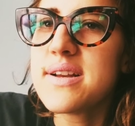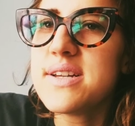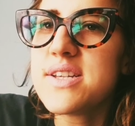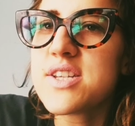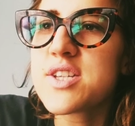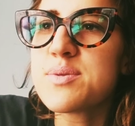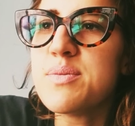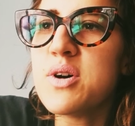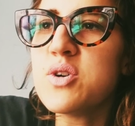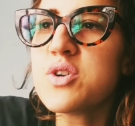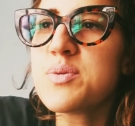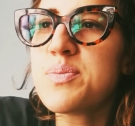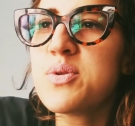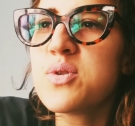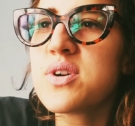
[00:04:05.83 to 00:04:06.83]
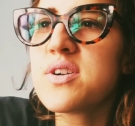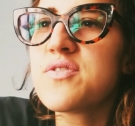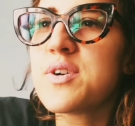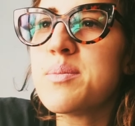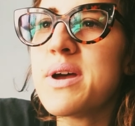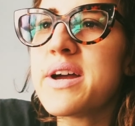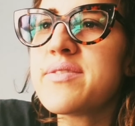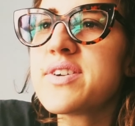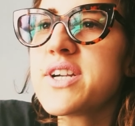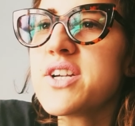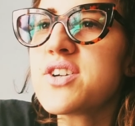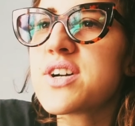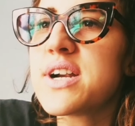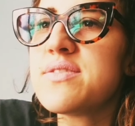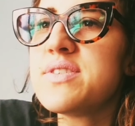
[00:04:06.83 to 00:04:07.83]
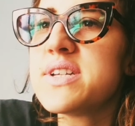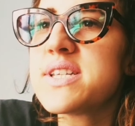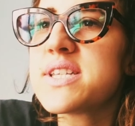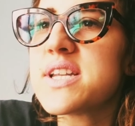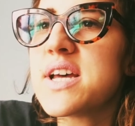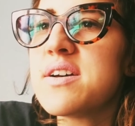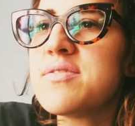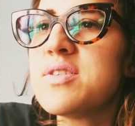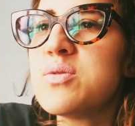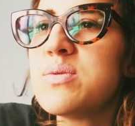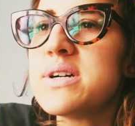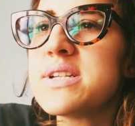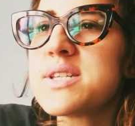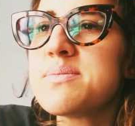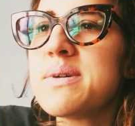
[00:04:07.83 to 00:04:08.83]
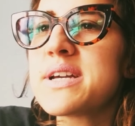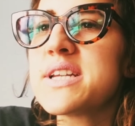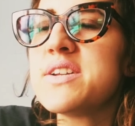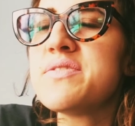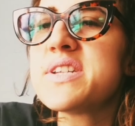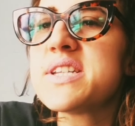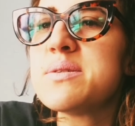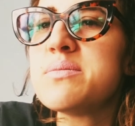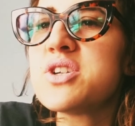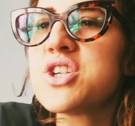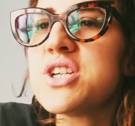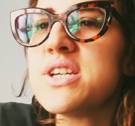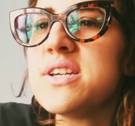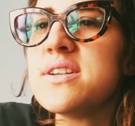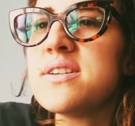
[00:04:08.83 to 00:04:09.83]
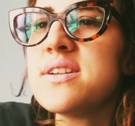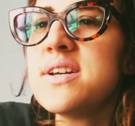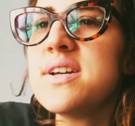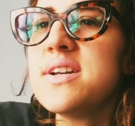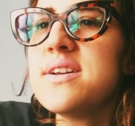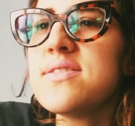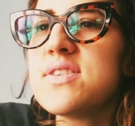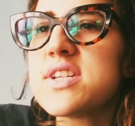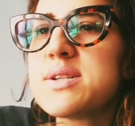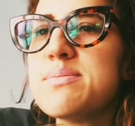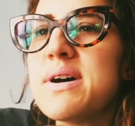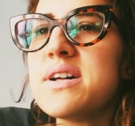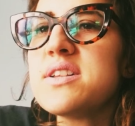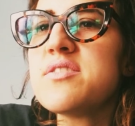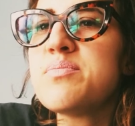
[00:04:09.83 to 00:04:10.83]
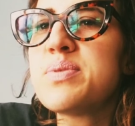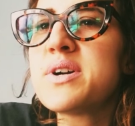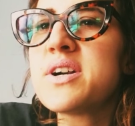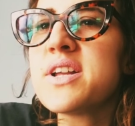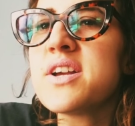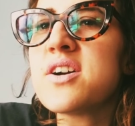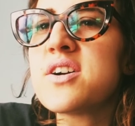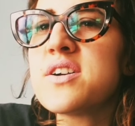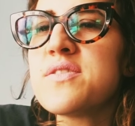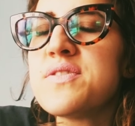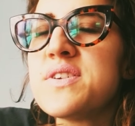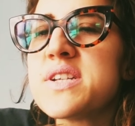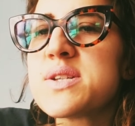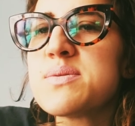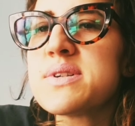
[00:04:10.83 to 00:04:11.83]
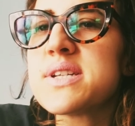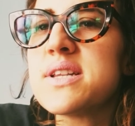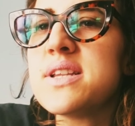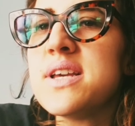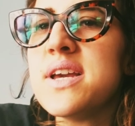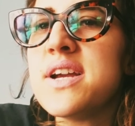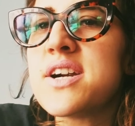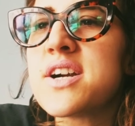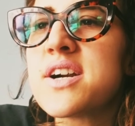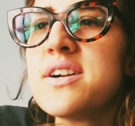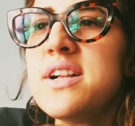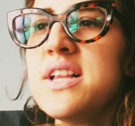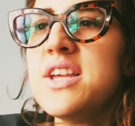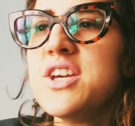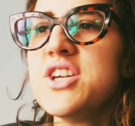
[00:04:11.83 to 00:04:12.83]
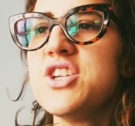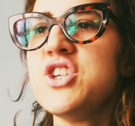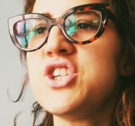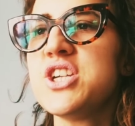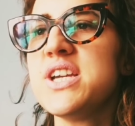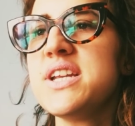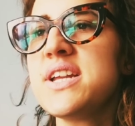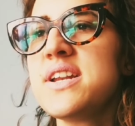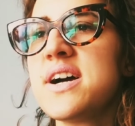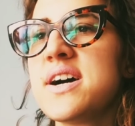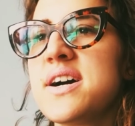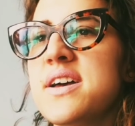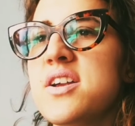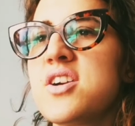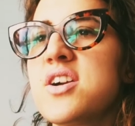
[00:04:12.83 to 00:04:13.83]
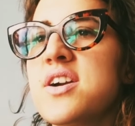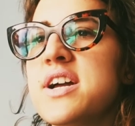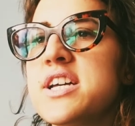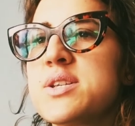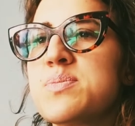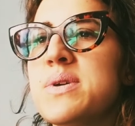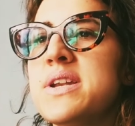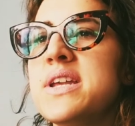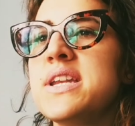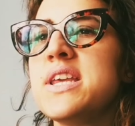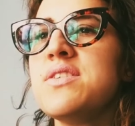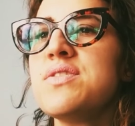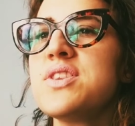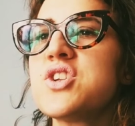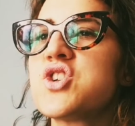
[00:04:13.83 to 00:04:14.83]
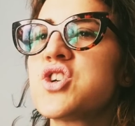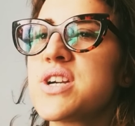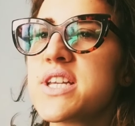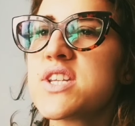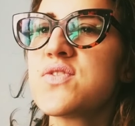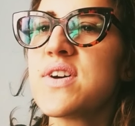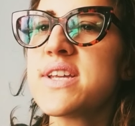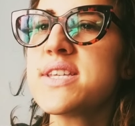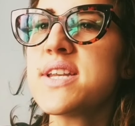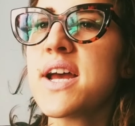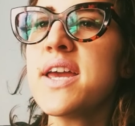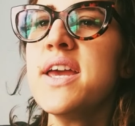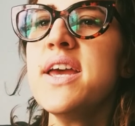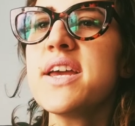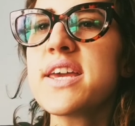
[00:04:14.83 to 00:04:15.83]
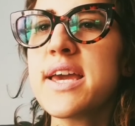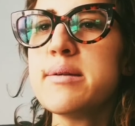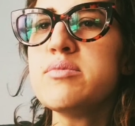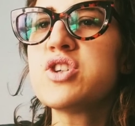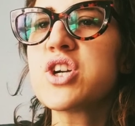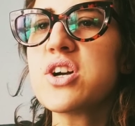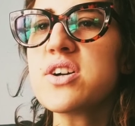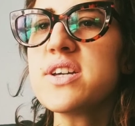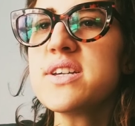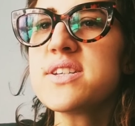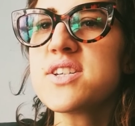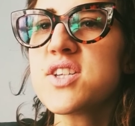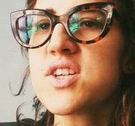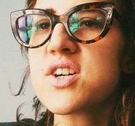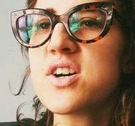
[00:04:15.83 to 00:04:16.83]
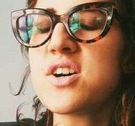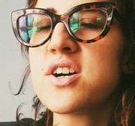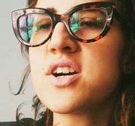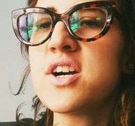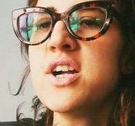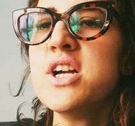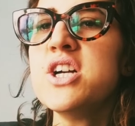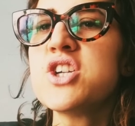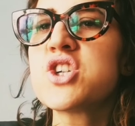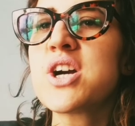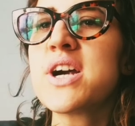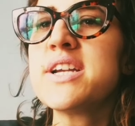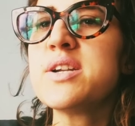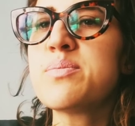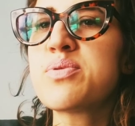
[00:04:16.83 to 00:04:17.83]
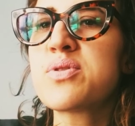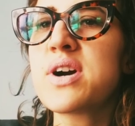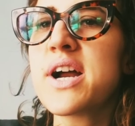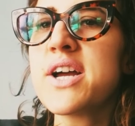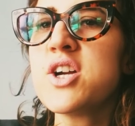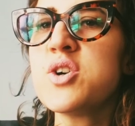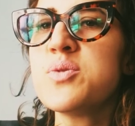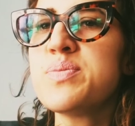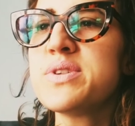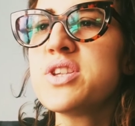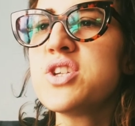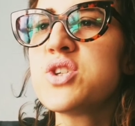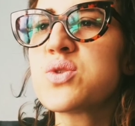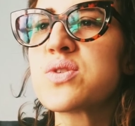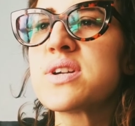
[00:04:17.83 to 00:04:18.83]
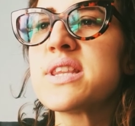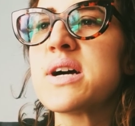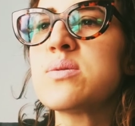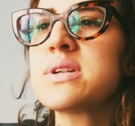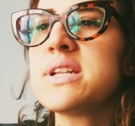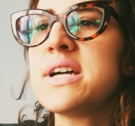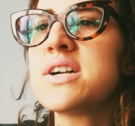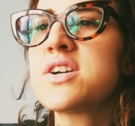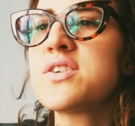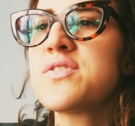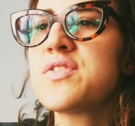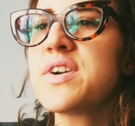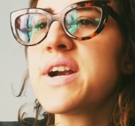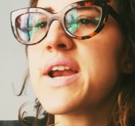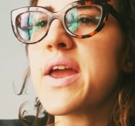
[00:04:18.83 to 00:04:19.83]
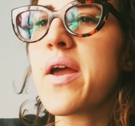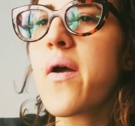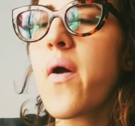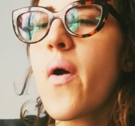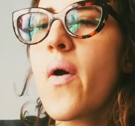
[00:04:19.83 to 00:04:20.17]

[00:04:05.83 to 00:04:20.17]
Smoke poured from every crevice of the once magnificent machine. The smell of burning artifice was in the air. Jean and I, her husband, and even the transvestite came jogging to the car, trying to pry open the door that would let her free.